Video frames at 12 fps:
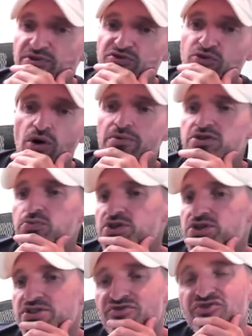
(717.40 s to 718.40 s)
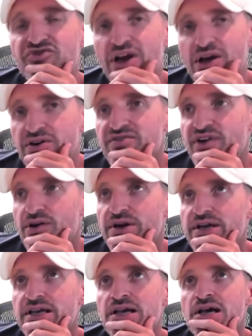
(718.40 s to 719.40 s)
performance, which is very,
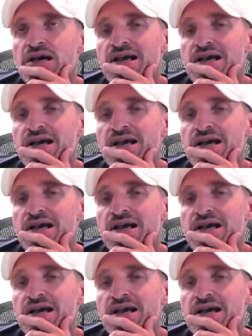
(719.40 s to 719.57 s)
very